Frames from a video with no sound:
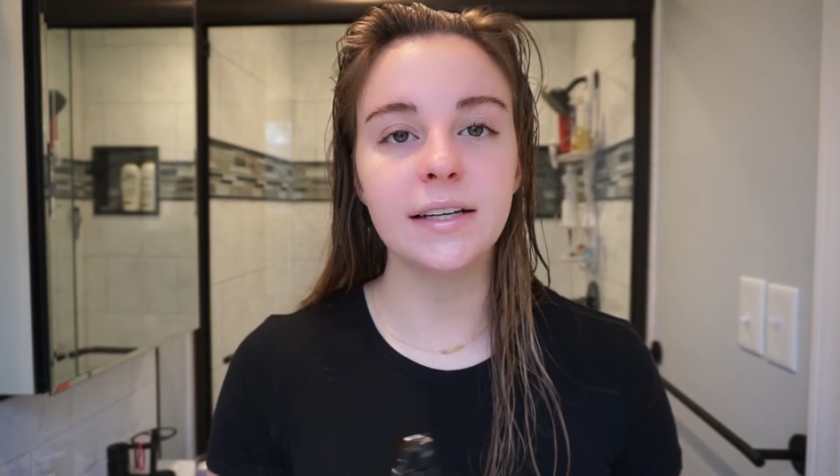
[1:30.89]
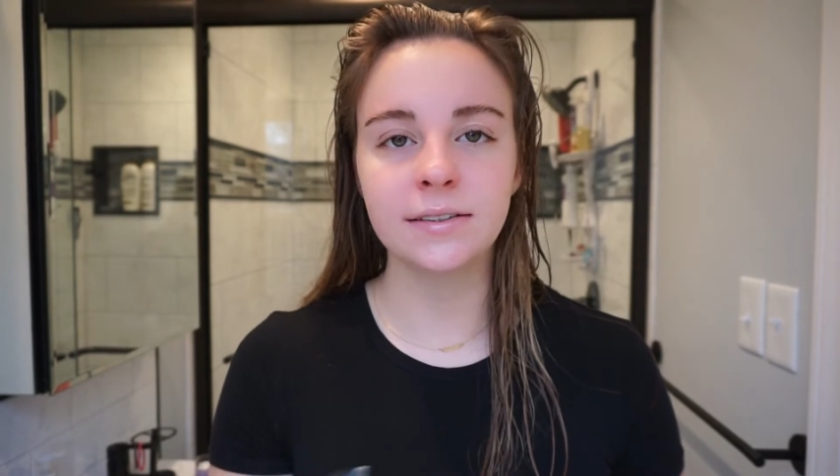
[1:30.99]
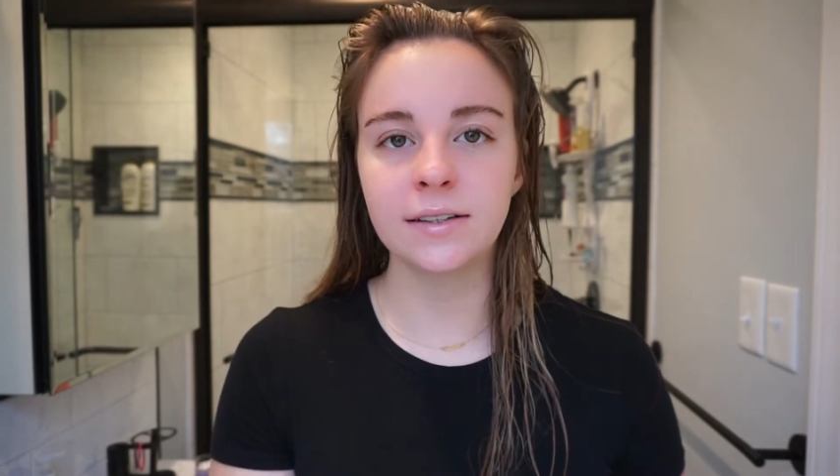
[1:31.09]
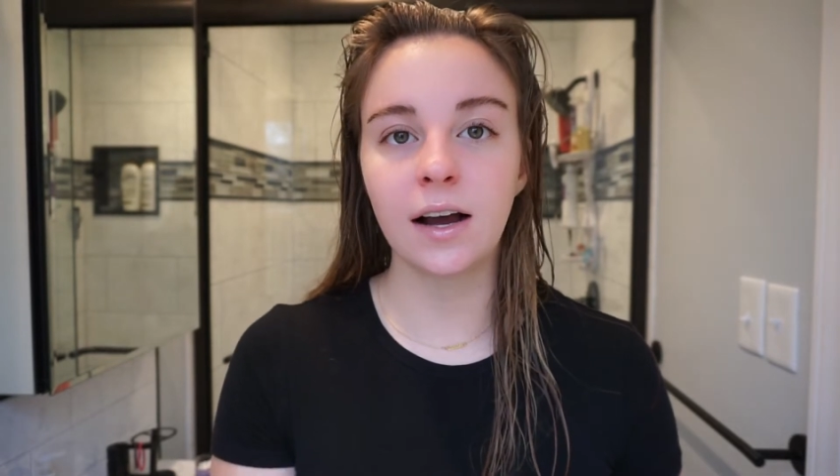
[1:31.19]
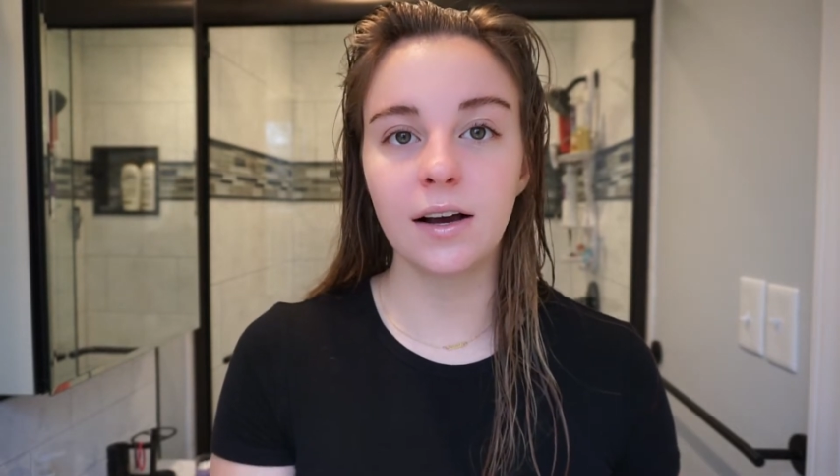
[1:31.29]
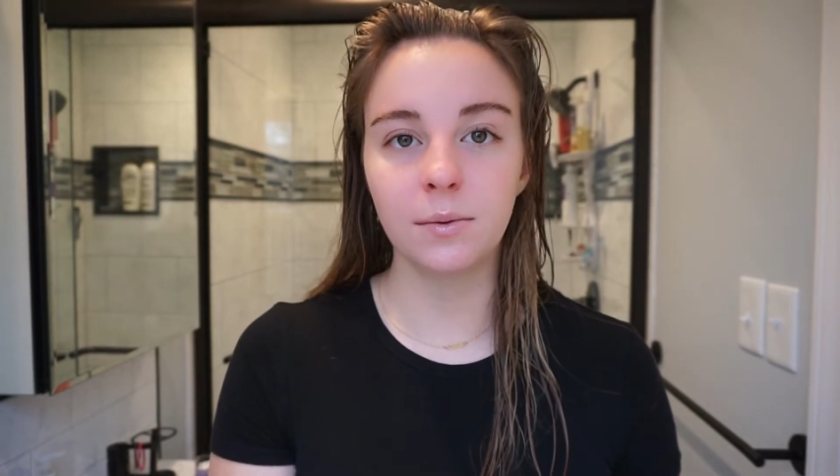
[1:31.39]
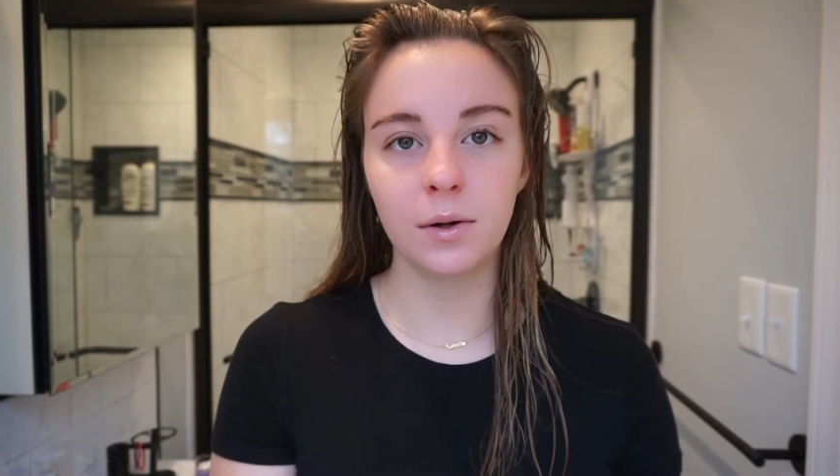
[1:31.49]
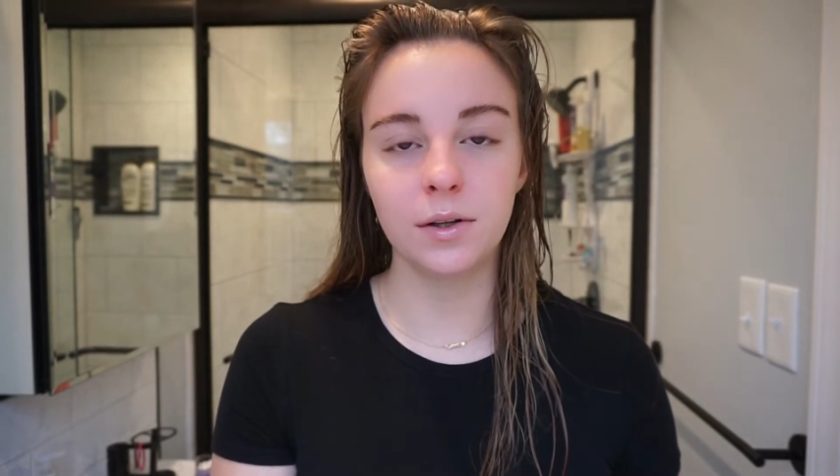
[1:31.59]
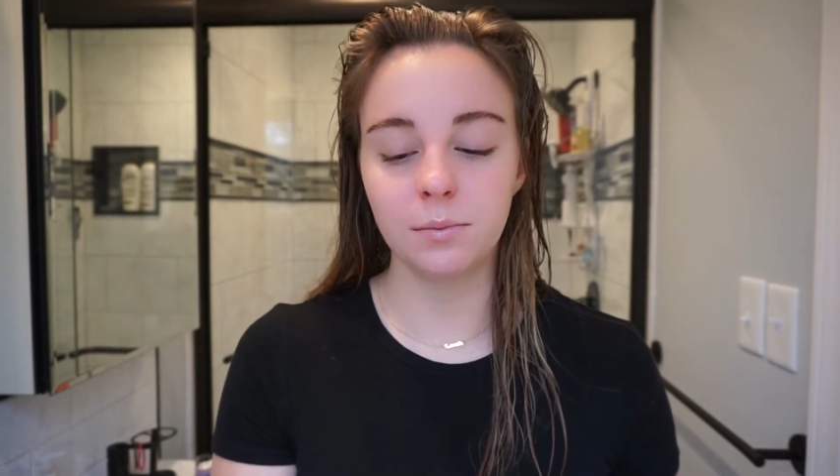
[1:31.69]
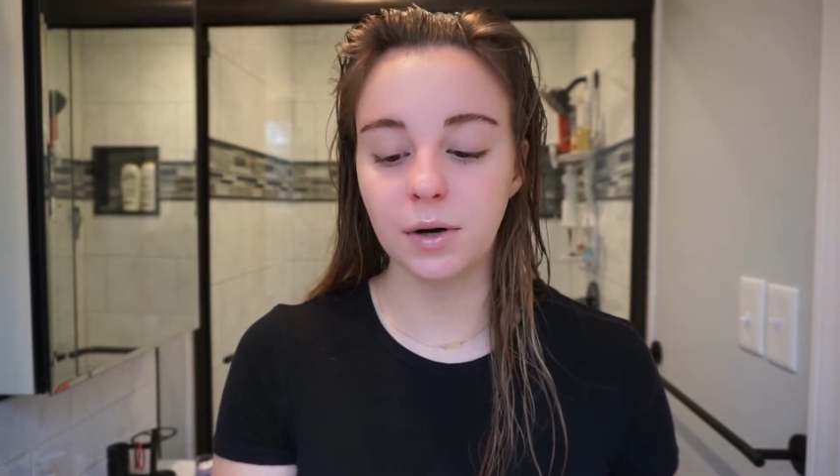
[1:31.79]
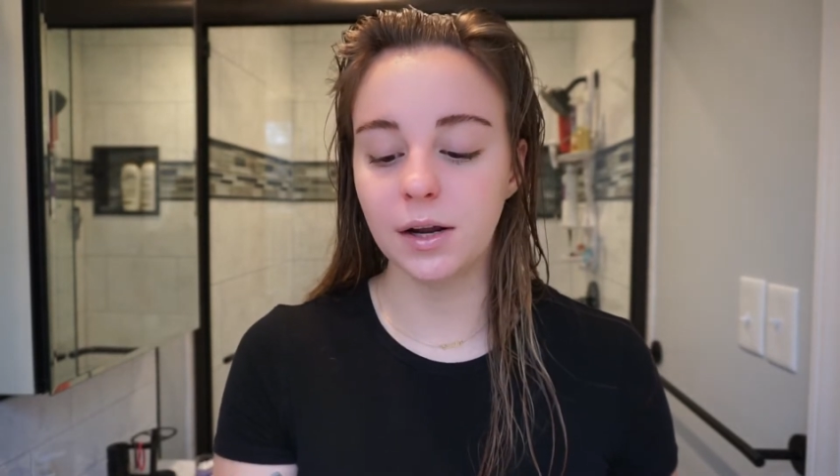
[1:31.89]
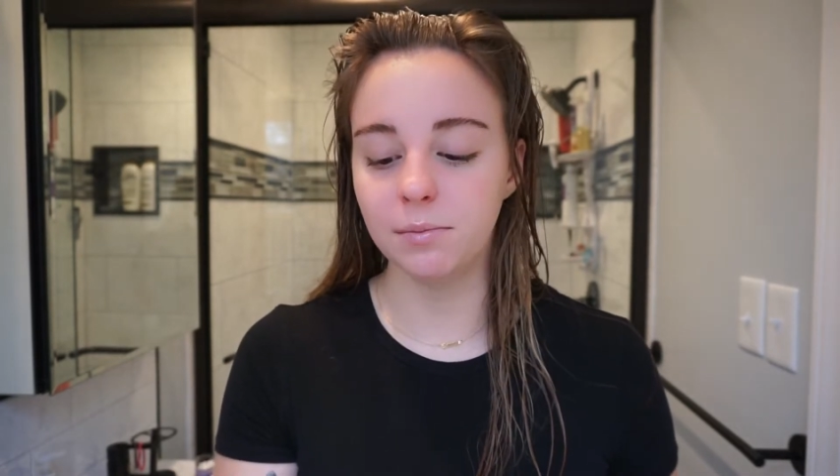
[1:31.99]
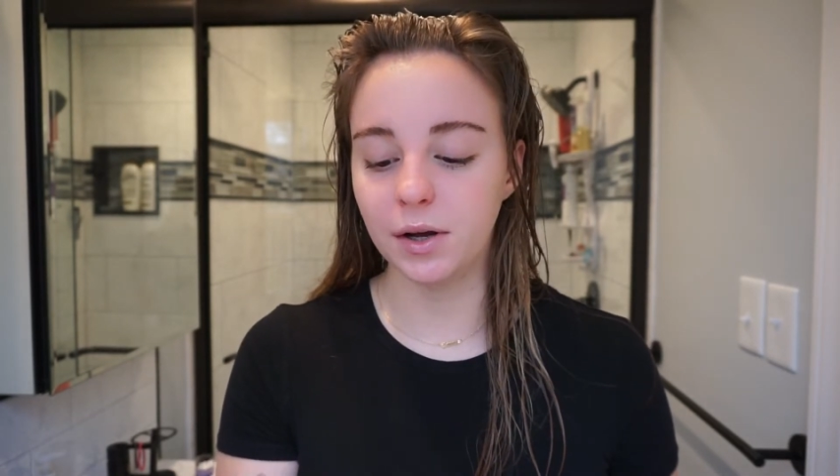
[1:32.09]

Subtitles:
It's not a well-known brand,